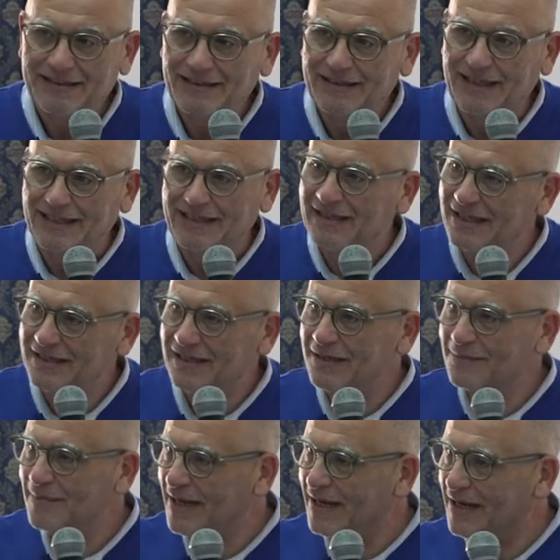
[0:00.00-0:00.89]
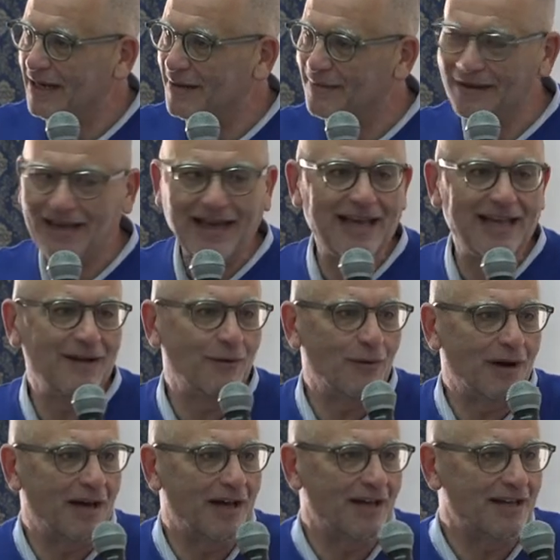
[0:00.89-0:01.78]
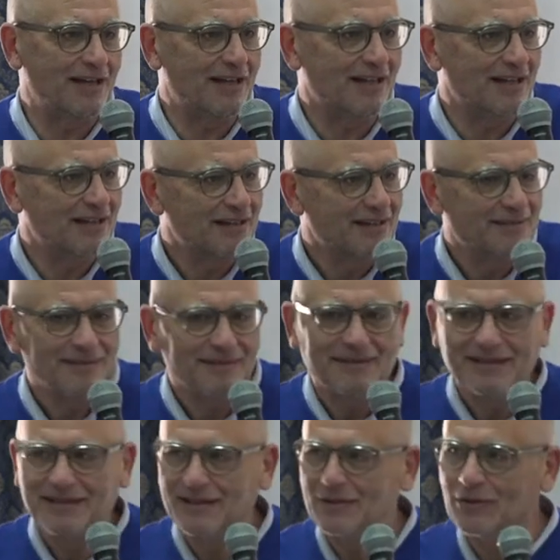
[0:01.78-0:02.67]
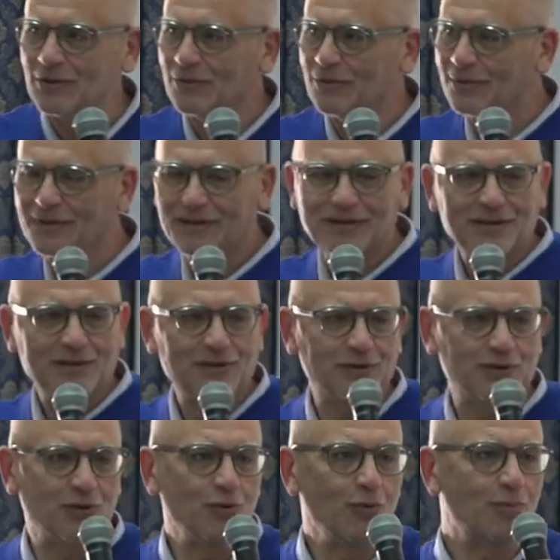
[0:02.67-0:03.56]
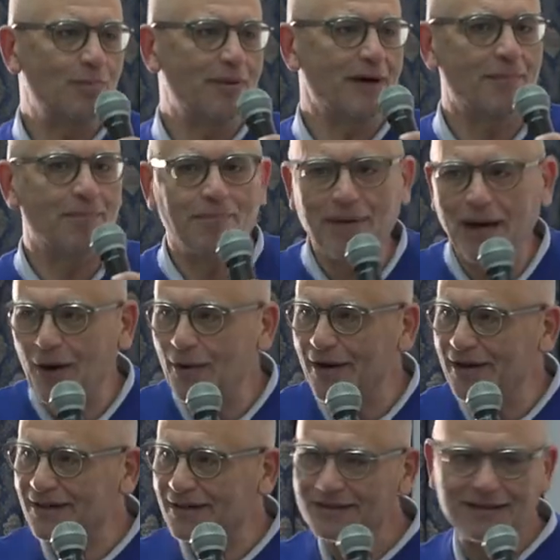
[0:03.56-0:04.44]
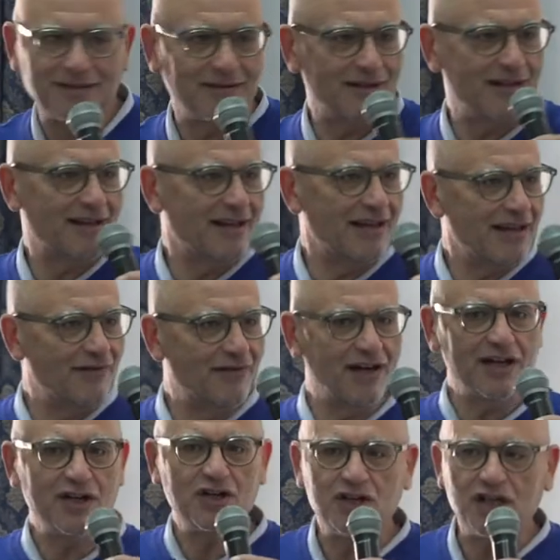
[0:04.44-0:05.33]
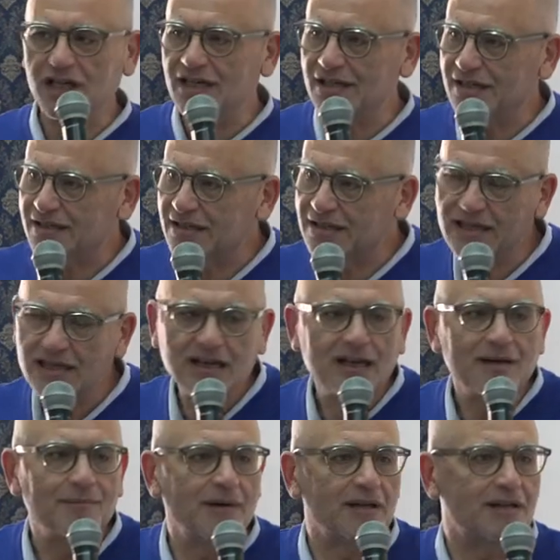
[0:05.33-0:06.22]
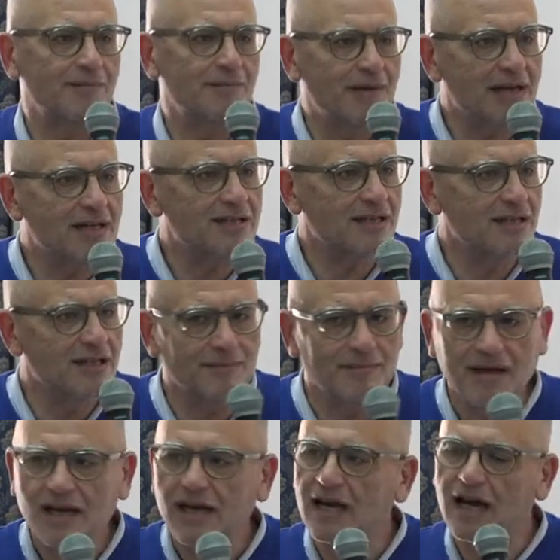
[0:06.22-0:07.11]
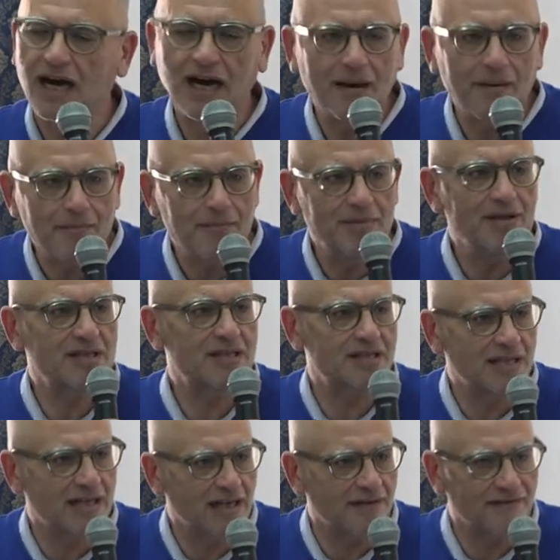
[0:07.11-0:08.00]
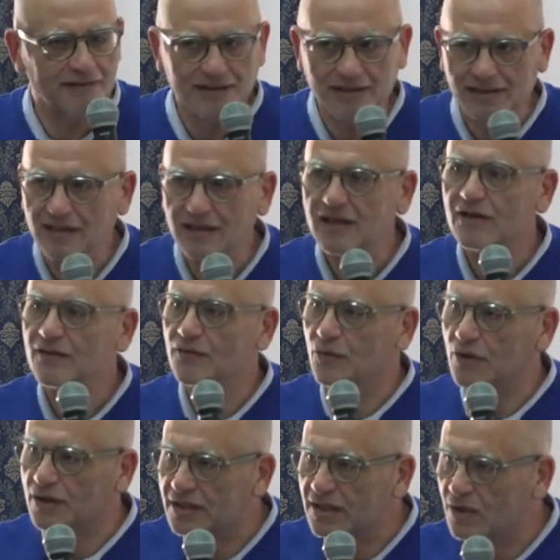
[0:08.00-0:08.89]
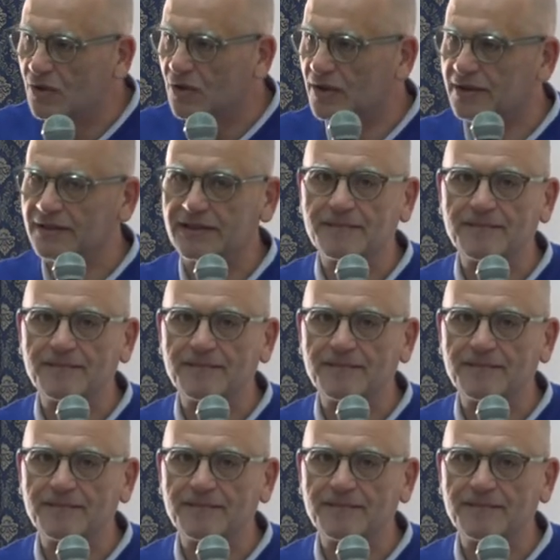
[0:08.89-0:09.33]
that doesn't make him anyone, you know, super-powered evangelist, but makes him a humble servant for the Lord.